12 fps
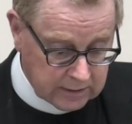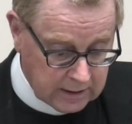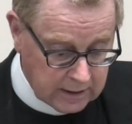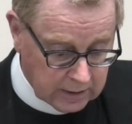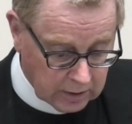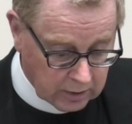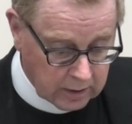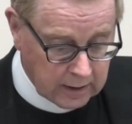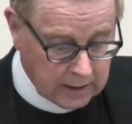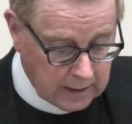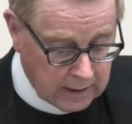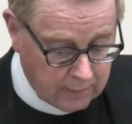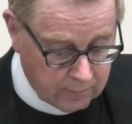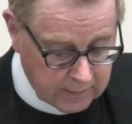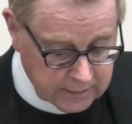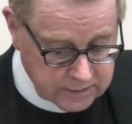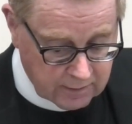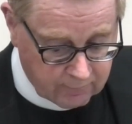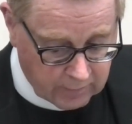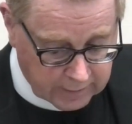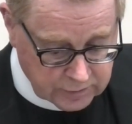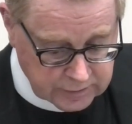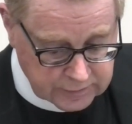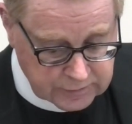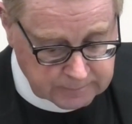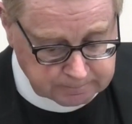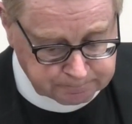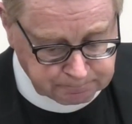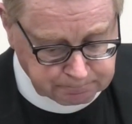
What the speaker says: here in these verses.